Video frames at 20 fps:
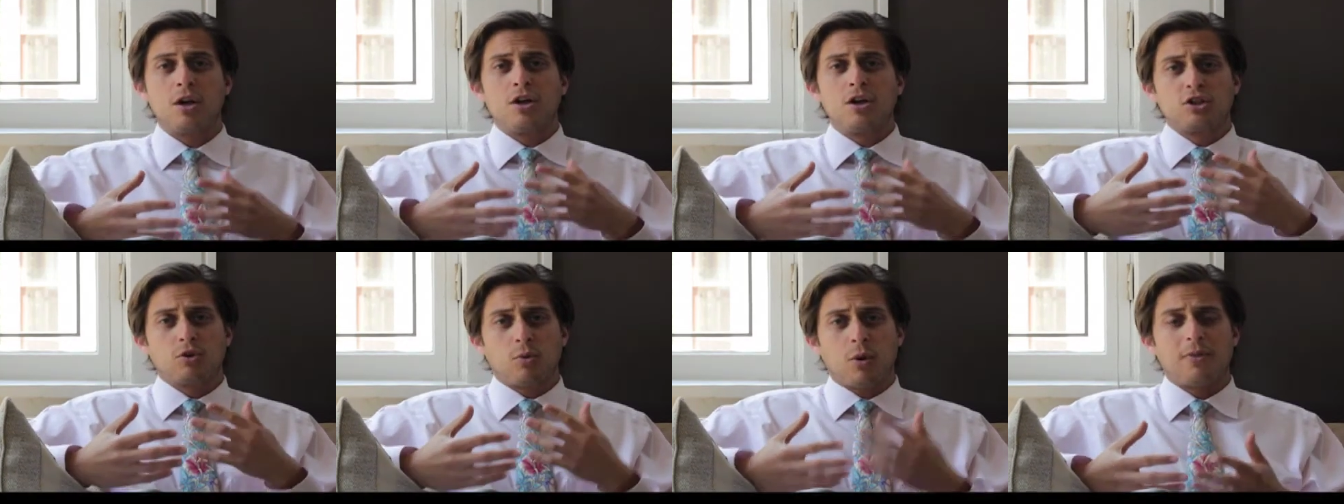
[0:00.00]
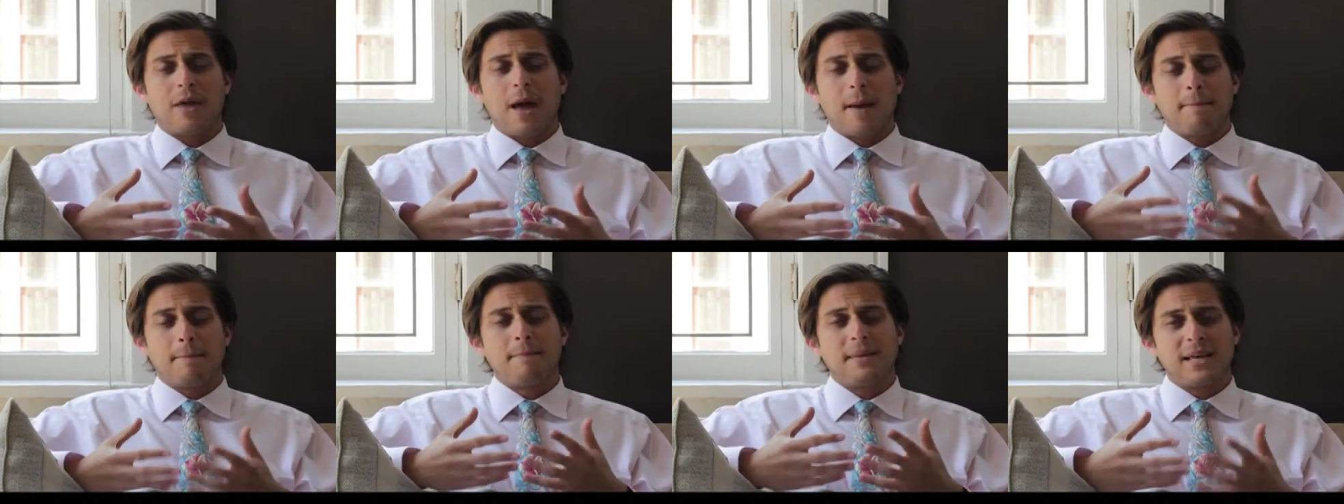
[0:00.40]
So what
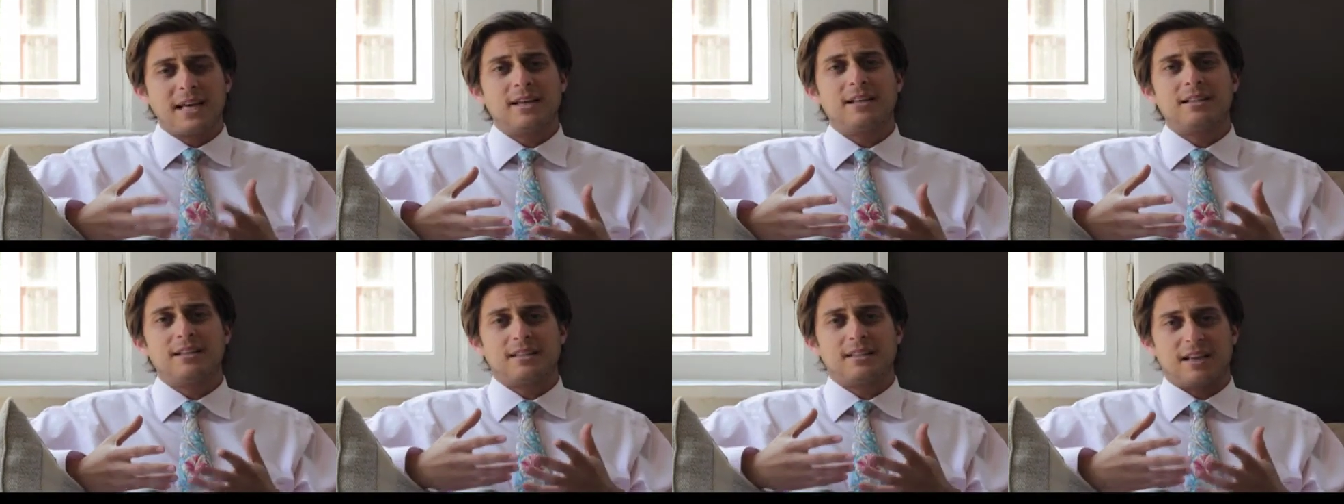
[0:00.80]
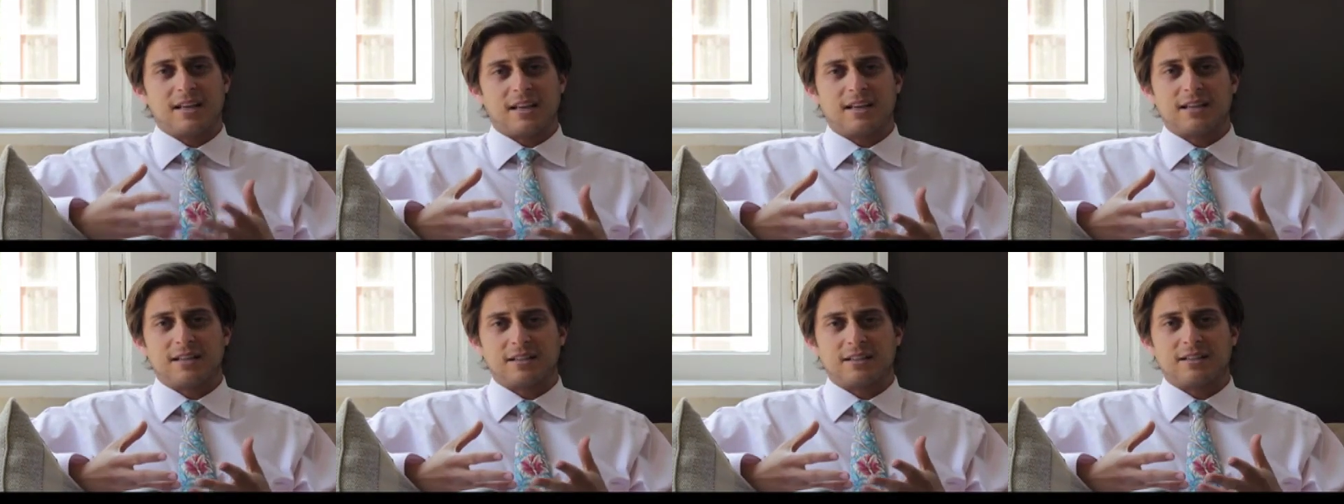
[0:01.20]
that means
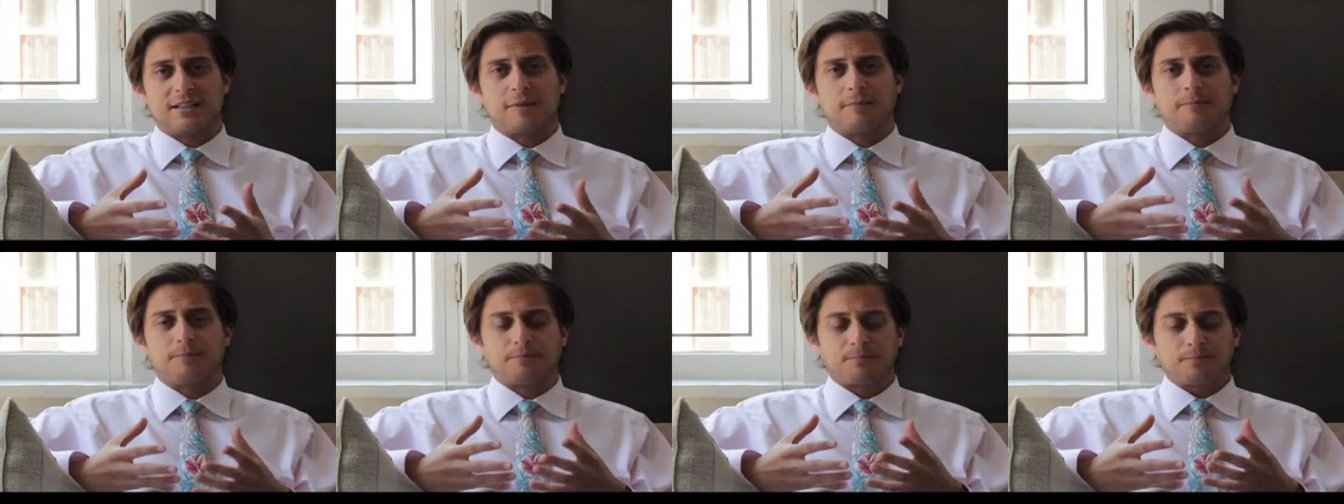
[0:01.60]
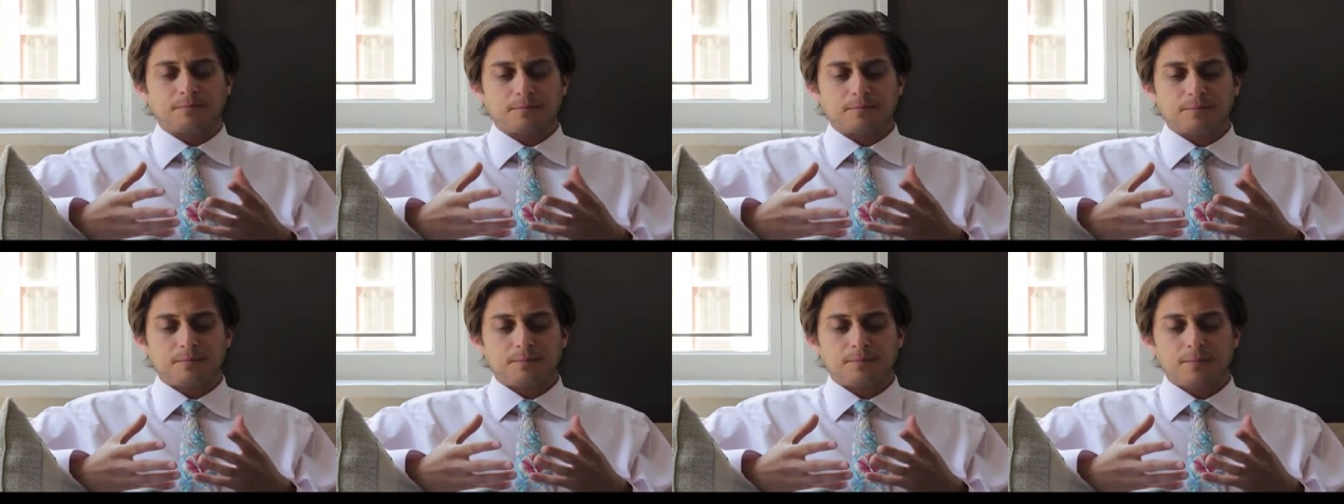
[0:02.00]
is,
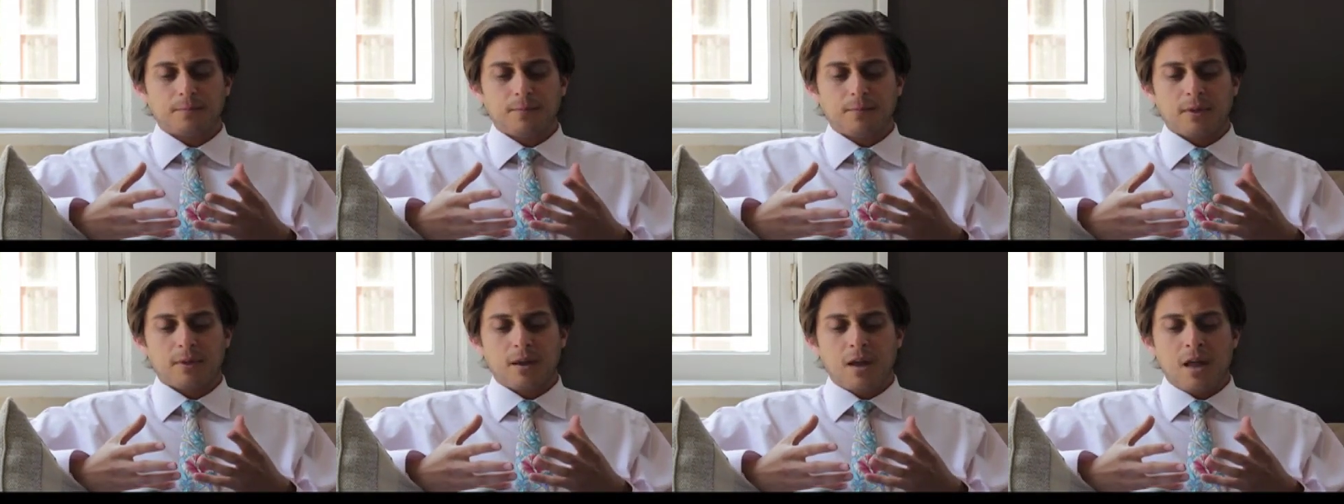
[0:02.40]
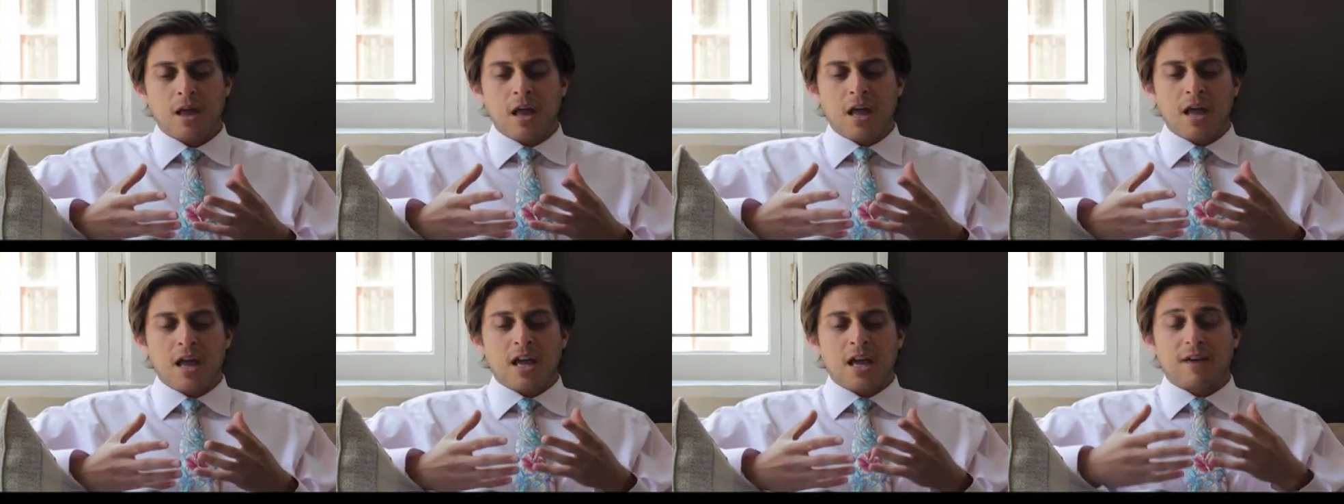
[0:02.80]

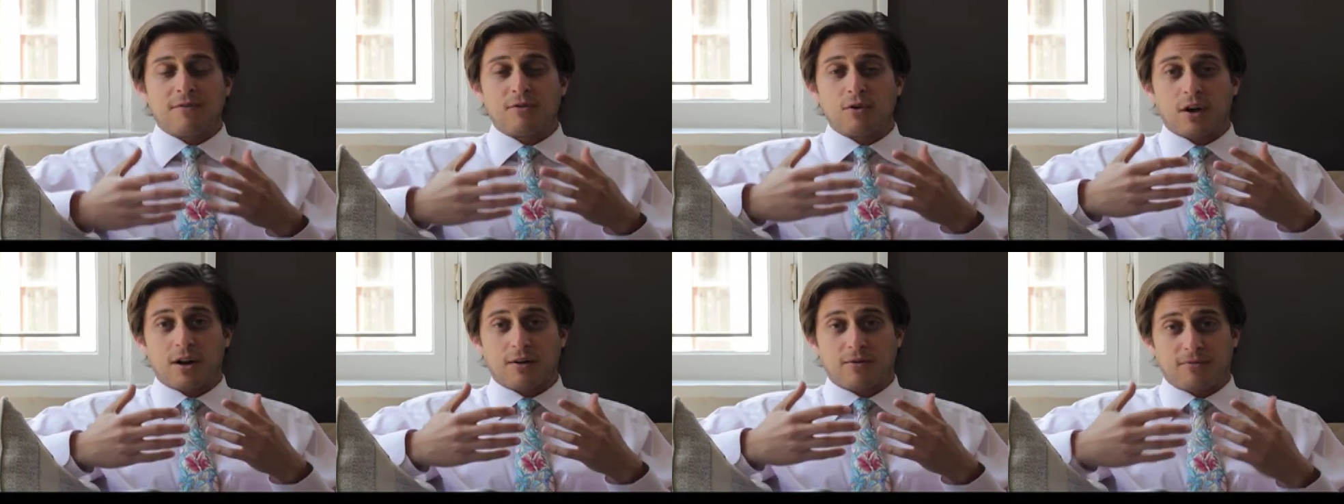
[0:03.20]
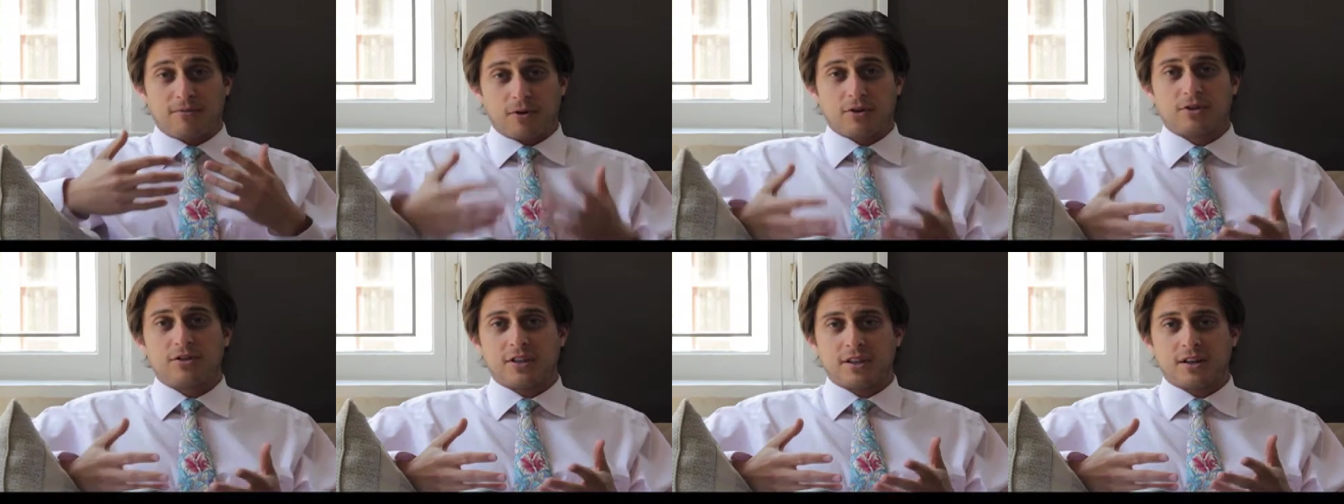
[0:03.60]
if you get a
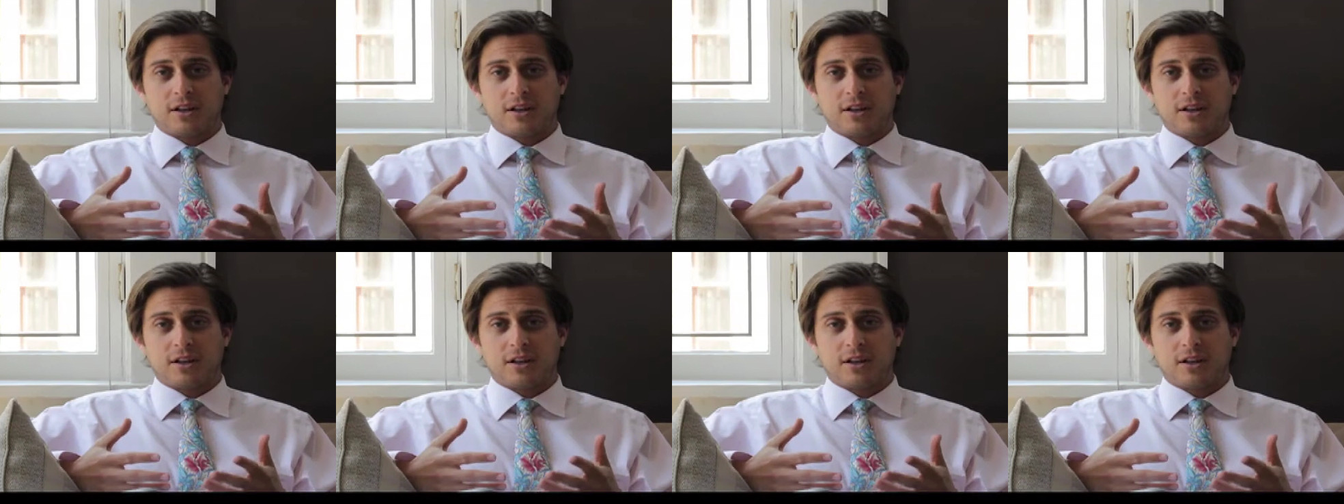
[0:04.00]
first